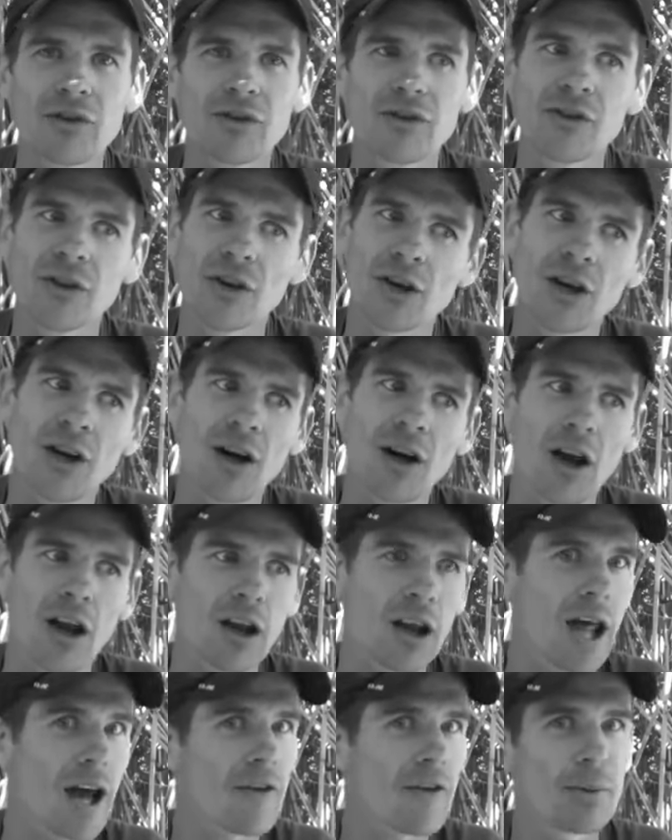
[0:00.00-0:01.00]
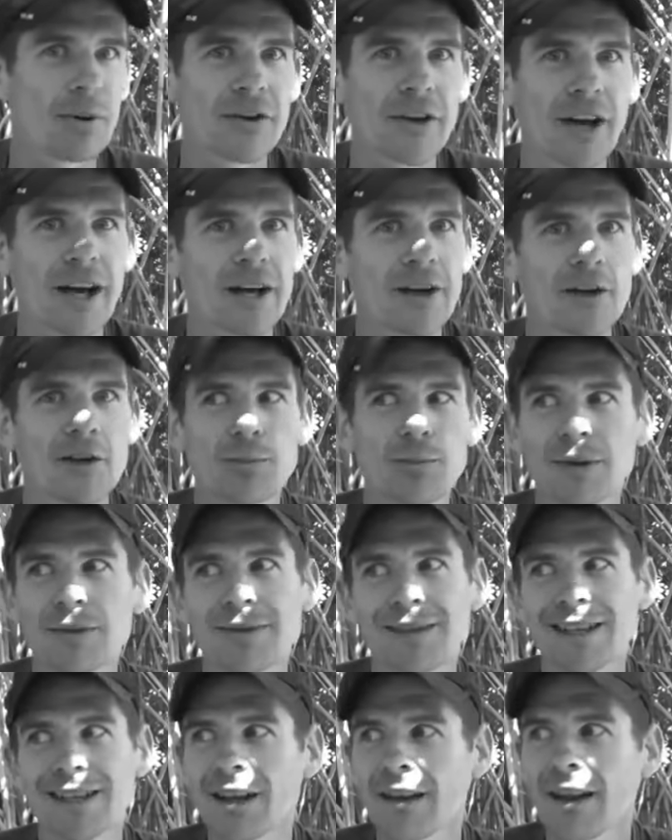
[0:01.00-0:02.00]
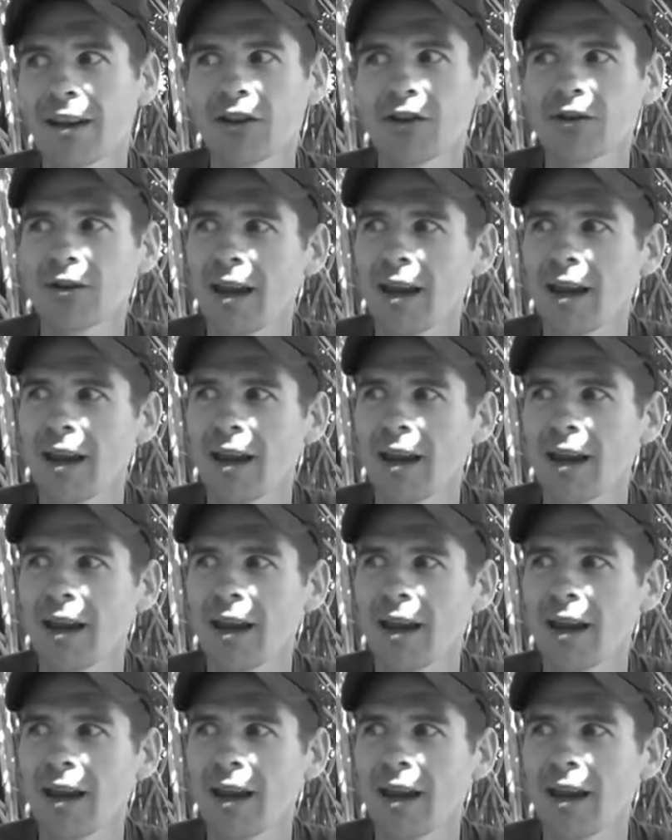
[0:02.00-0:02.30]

And she's like, "Oh, I love potatoes, but yeah,